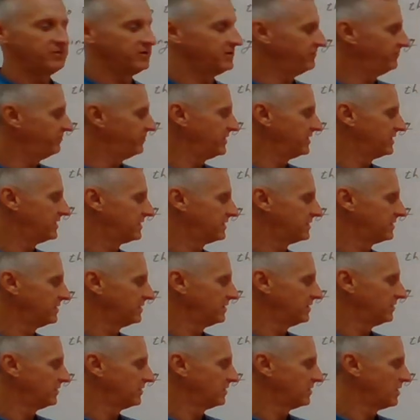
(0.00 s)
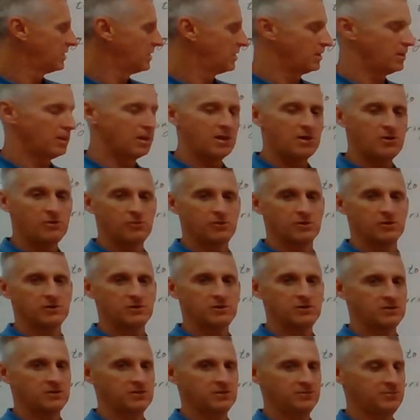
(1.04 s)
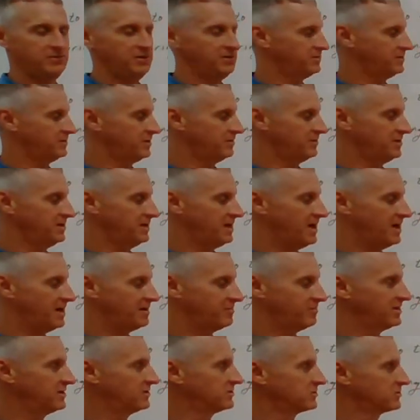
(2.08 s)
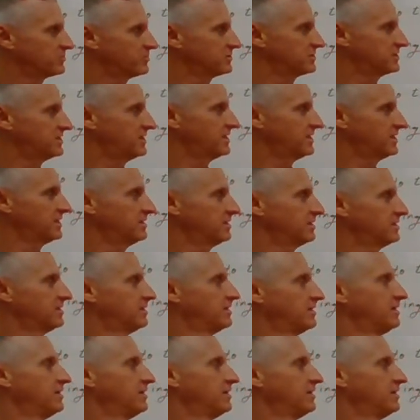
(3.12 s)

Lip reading: would have been lower than 39 meters per second.